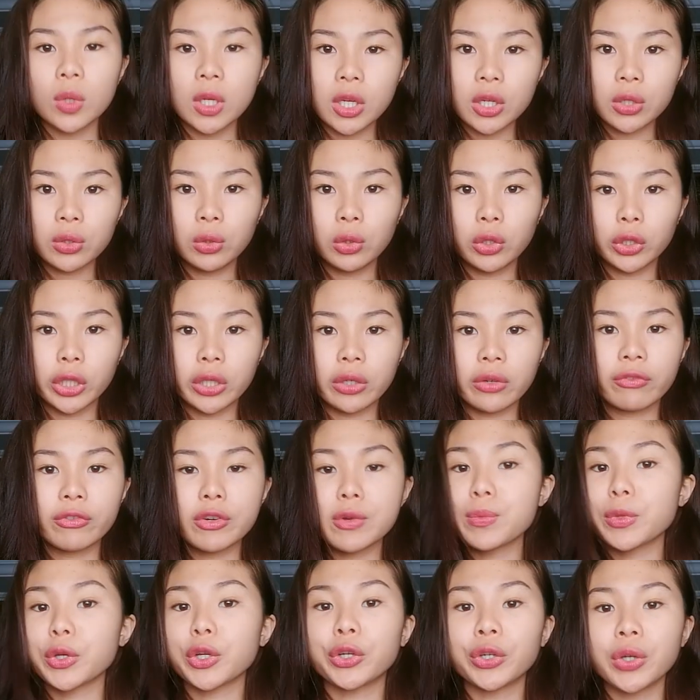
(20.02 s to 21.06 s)
can learn from the
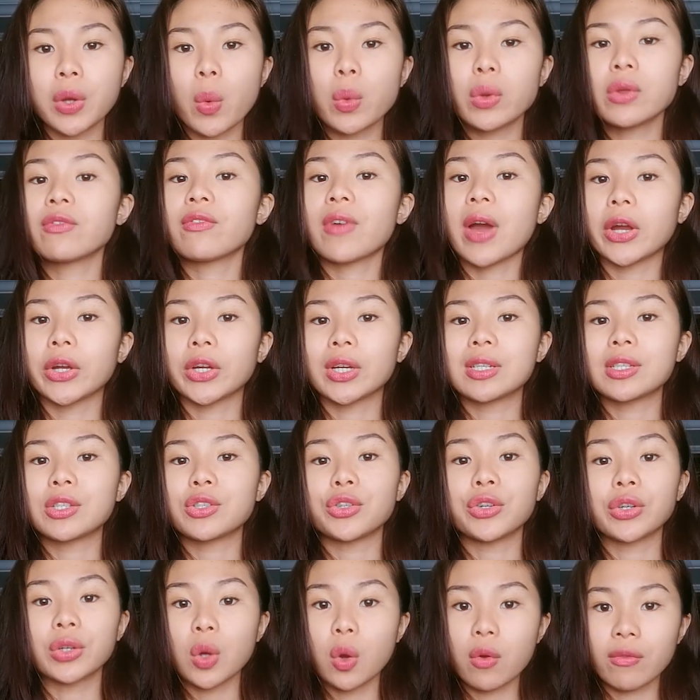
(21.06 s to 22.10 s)
coronavirus or
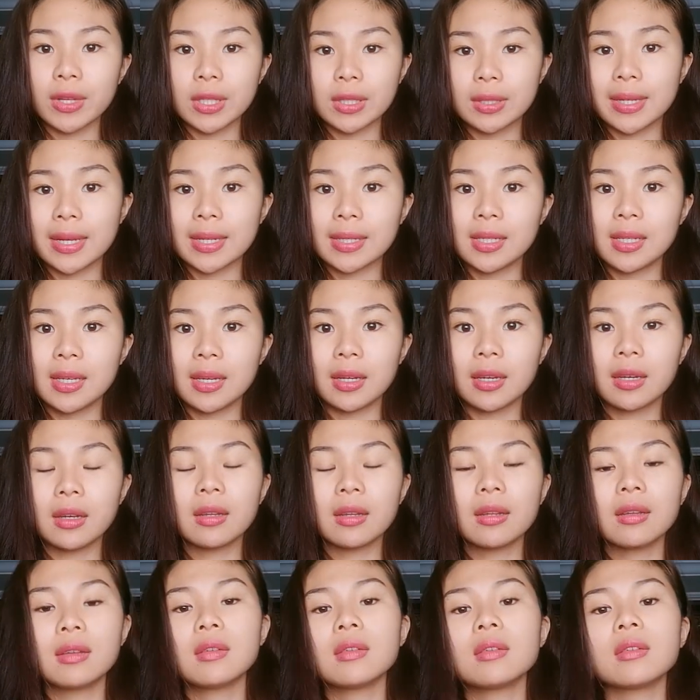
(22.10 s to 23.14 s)
COVID-19.
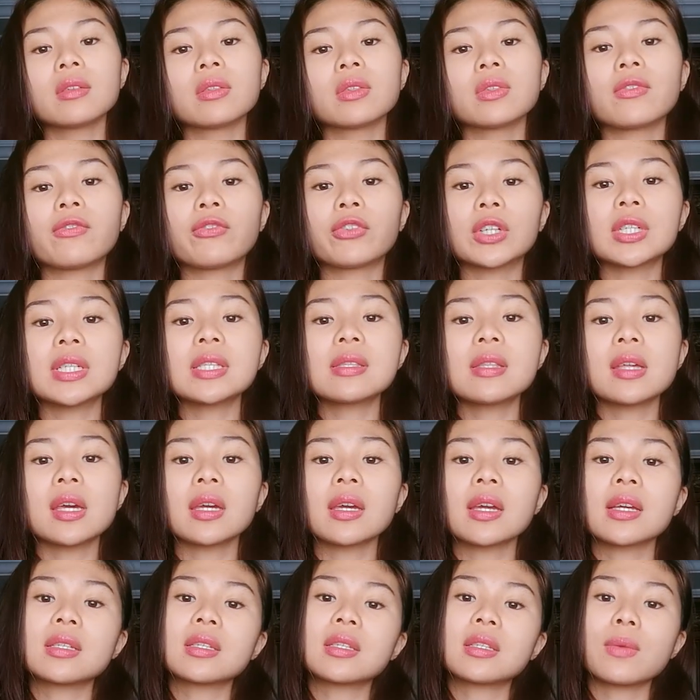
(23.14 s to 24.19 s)
The first thing
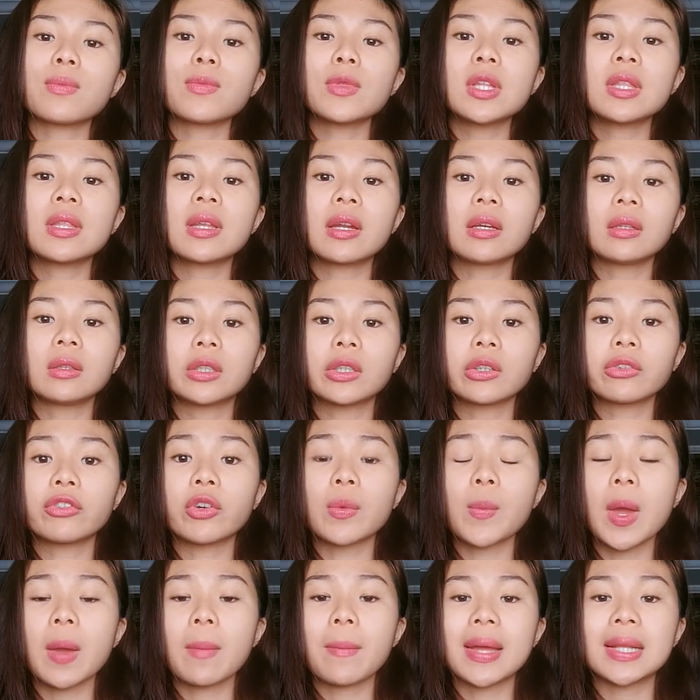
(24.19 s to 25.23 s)
is something that I learned from my
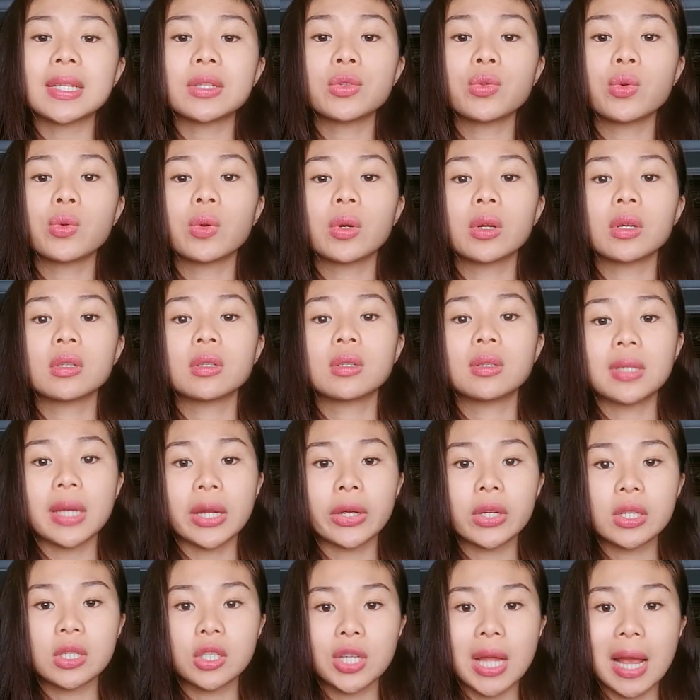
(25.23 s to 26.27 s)
mentor, Darren
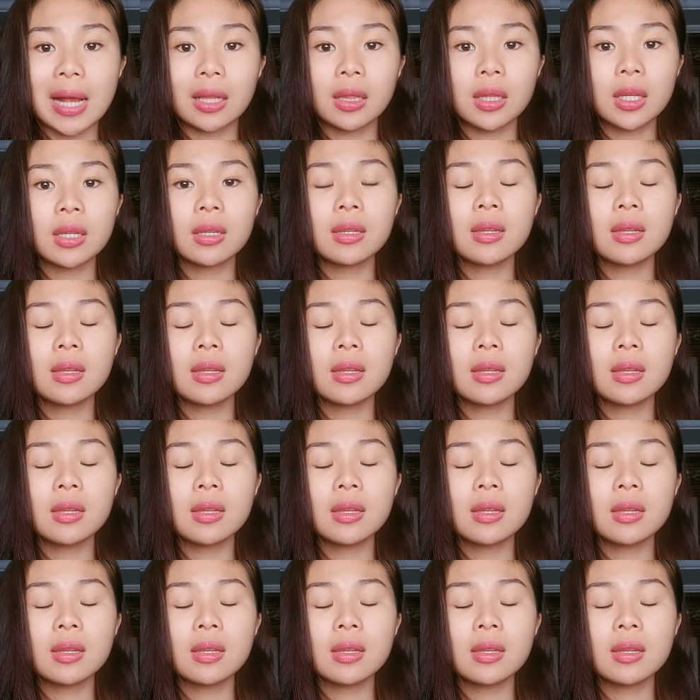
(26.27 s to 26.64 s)
Jacqueline,